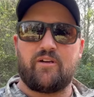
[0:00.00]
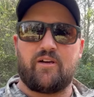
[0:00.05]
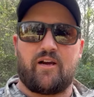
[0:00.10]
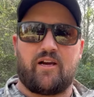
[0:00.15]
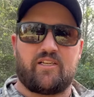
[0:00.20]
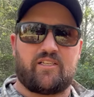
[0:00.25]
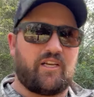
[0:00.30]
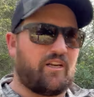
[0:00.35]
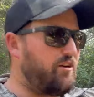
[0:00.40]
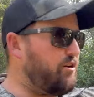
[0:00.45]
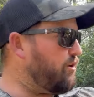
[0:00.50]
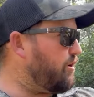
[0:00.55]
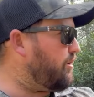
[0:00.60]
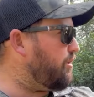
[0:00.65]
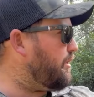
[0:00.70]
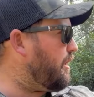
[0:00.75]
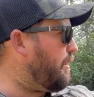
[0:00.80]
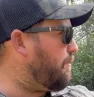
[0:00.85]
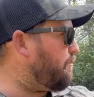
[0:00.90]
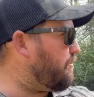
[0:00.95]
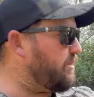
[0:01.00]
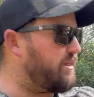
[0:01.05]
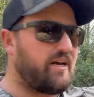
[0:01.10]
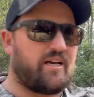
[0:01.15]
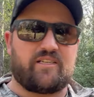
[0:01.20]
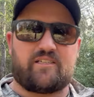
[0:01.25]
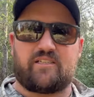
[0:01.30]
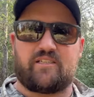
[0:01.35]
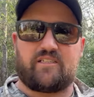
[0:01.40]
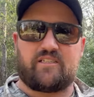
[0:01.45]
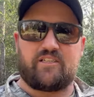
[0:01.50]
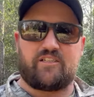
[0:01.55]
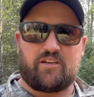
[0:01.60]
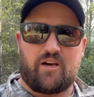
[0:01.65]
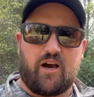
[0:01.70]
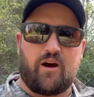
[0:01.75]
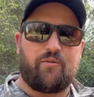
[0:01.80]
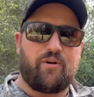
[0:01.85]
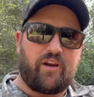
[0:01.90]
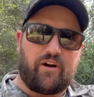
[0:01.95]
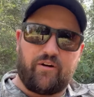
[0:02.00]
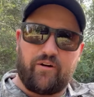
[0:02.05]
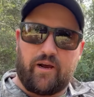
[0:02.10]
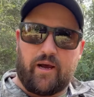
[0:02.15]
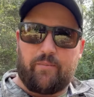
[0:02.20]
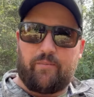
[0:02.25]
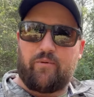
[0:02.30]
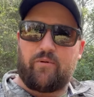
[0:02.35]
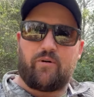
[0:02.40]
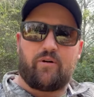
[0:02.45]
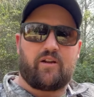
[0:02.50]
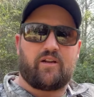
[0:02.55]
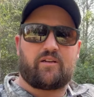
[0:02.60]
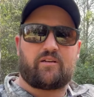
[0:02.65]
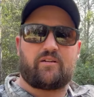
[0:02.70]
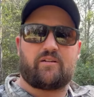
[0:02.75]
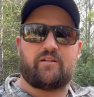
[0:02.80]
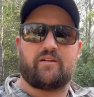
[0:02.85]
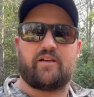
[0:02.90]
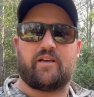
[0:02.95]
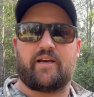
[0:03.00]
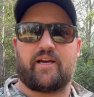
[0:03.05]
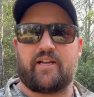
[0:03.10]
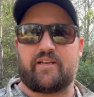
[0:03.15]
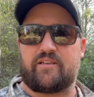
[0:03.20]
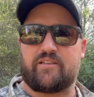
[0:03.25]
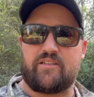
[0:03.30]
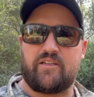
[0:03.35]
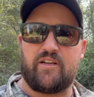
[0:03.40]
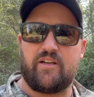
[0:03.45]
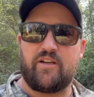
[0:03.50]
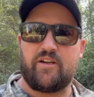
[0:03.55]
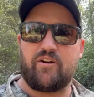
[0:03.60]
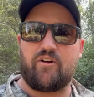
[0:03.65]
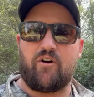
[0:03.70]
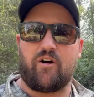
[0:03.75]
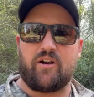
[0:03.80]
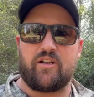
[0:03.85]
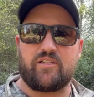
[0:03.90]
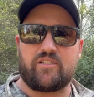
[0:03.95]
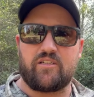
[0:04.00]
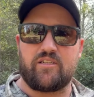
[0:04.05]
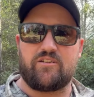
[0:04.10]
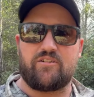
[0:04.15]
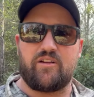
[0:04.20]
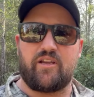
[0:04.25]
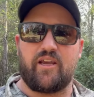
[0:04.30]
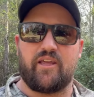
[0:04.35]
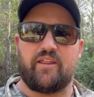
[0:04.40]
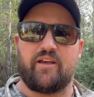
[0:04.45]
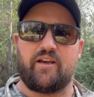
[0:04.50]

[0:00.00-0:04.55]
I said, you grew up with us? He says, yeah, we grew up all at Coniston together.